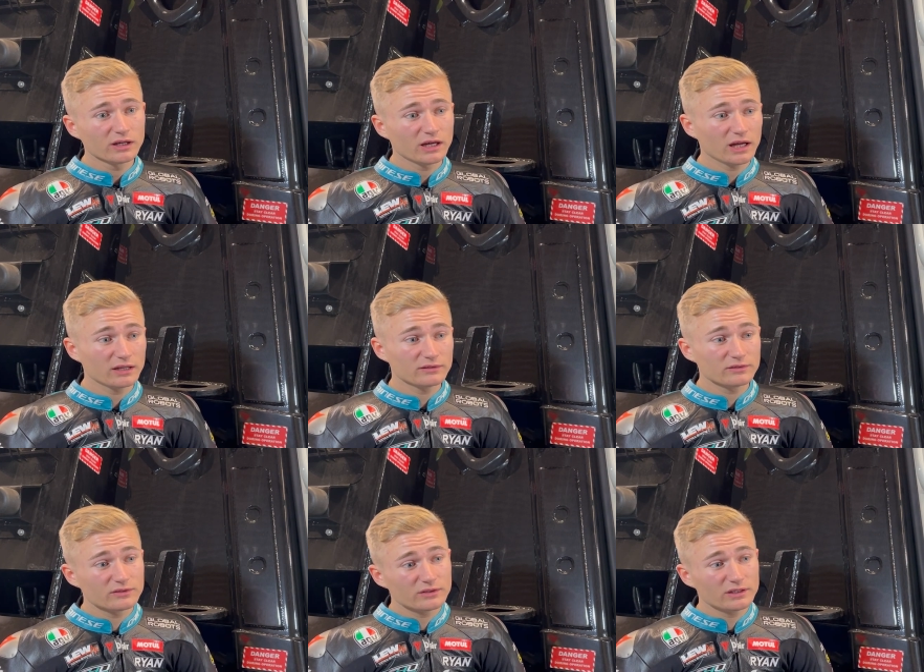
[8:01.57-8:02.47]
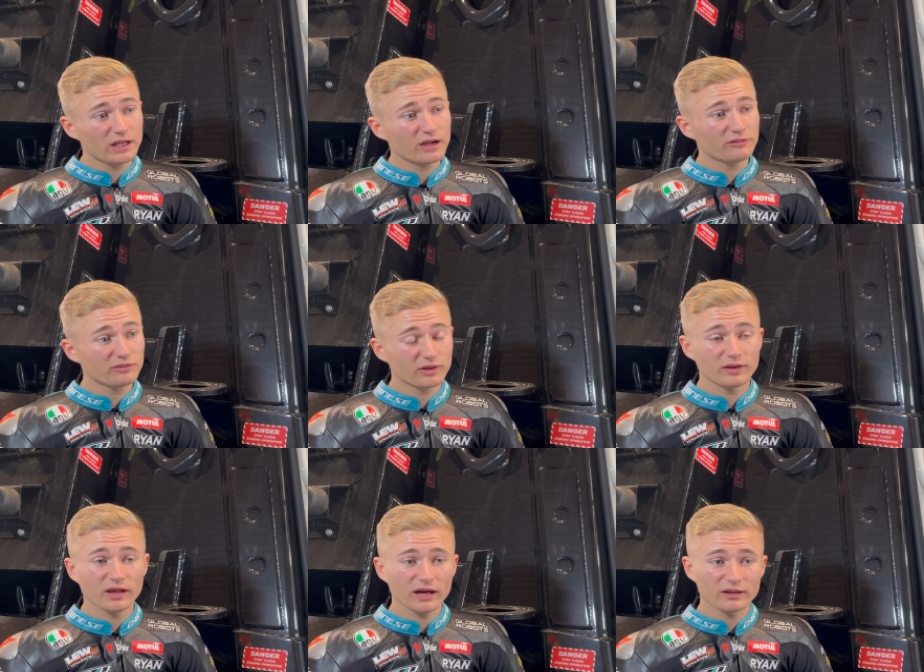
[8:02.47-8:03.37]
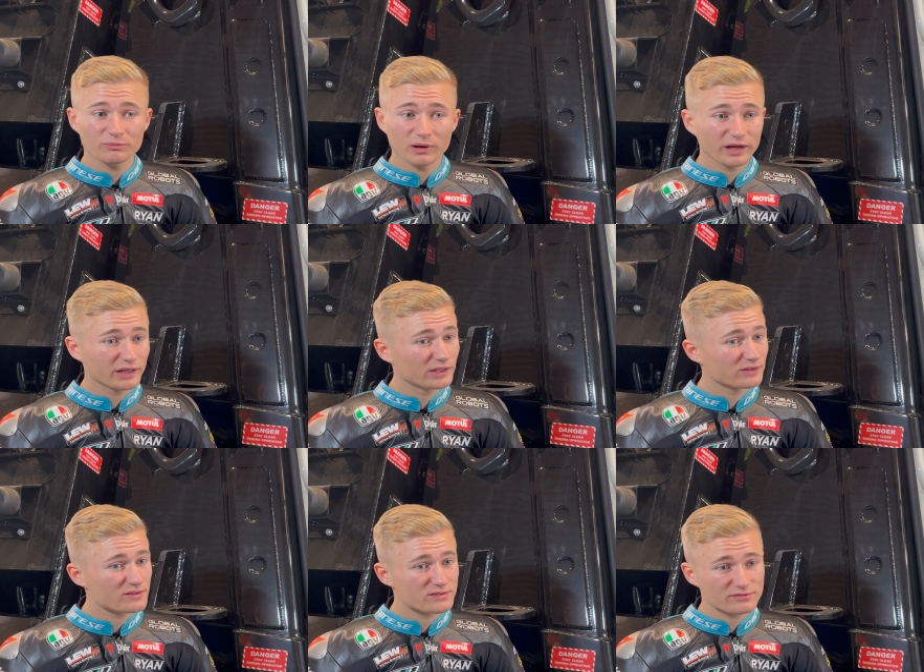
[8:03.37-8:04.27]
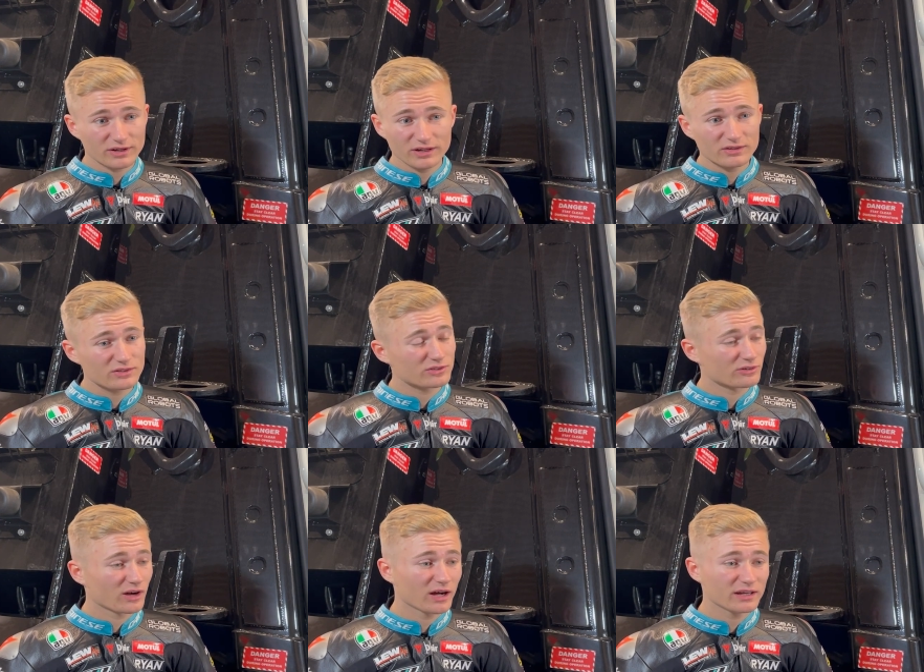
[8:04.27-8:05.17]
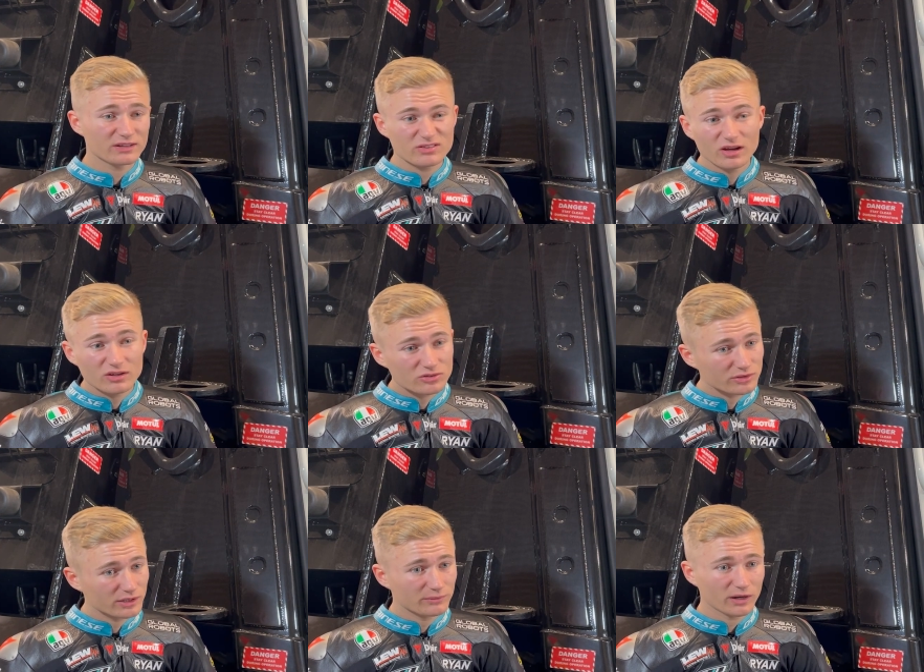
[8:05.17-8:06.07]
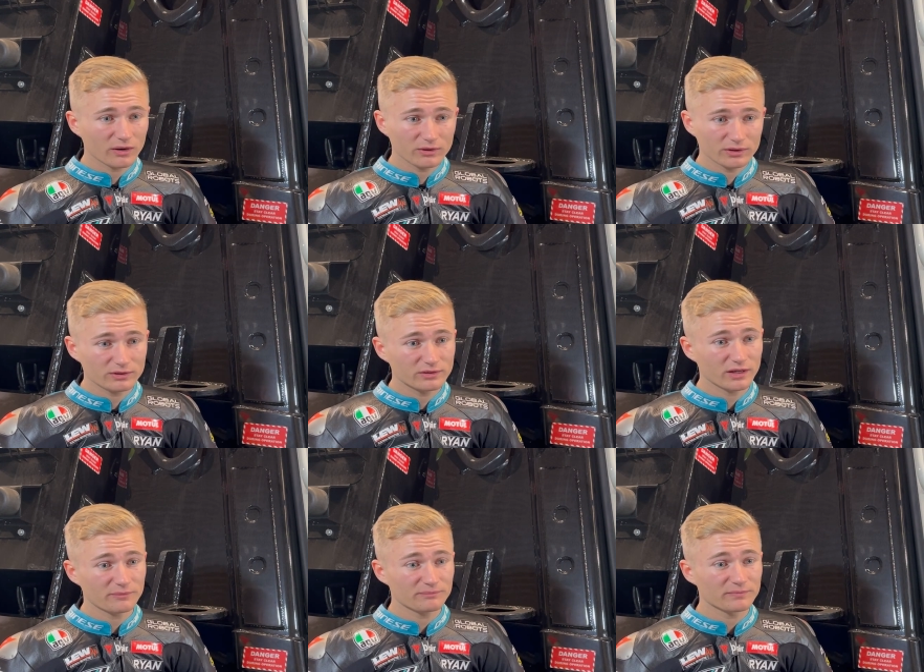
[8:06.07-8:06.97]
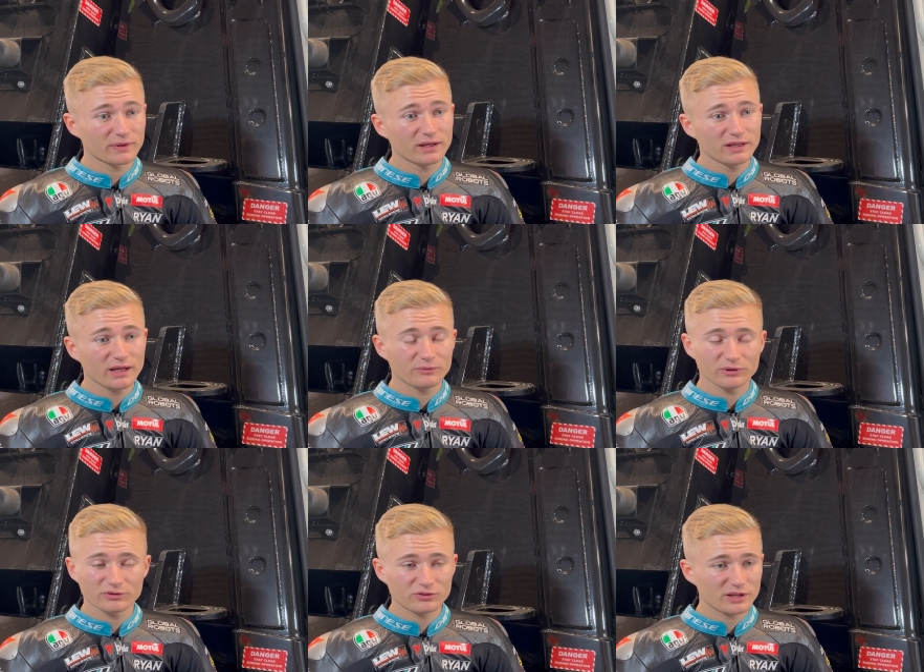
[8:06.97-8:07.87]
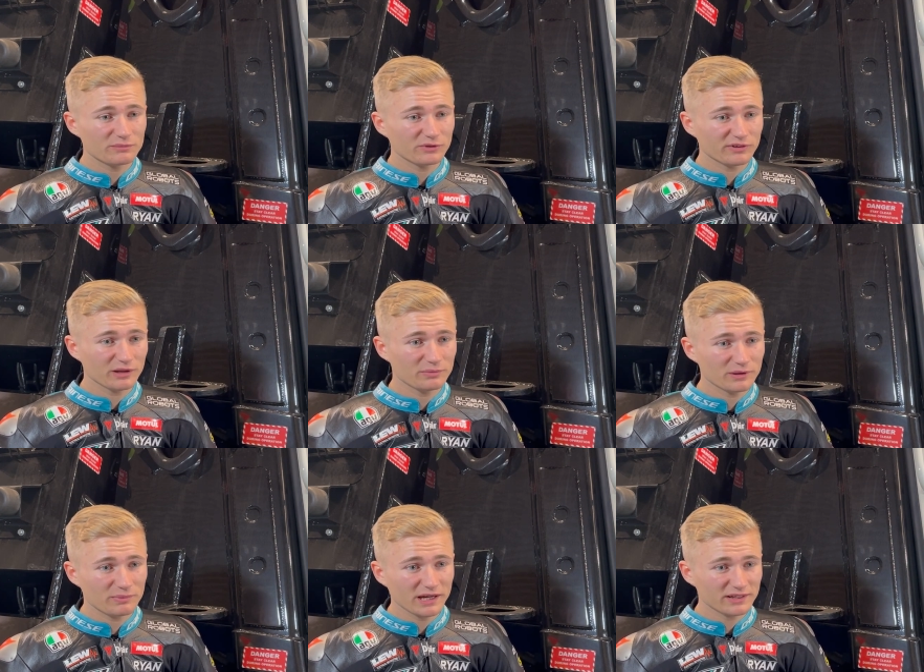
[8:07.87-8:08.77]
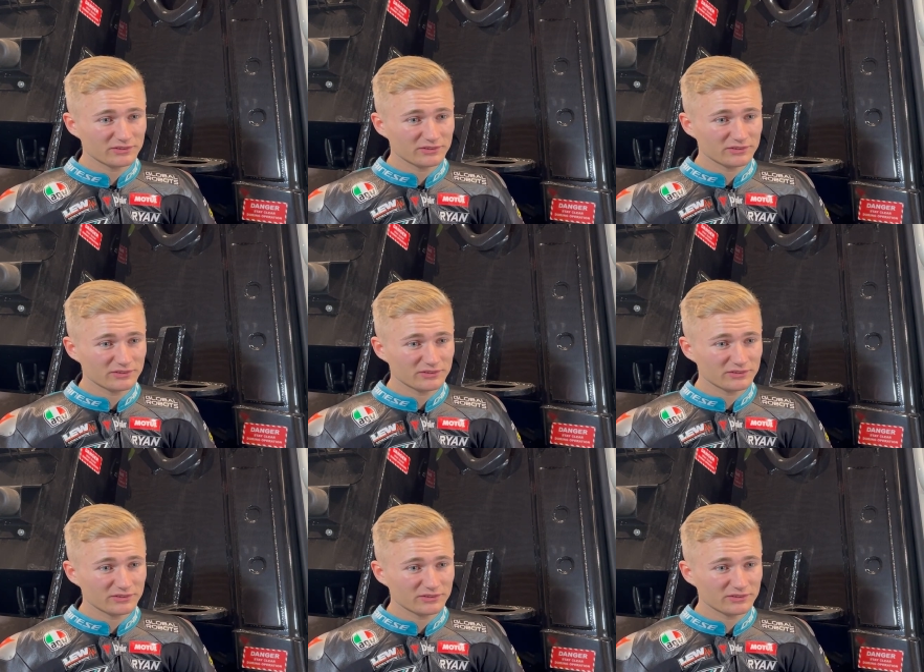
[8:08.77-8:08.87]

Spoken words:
And yeah, other than that, the bike is very easy to ride, it turns really well, and yeah, we'll just keep developing the package.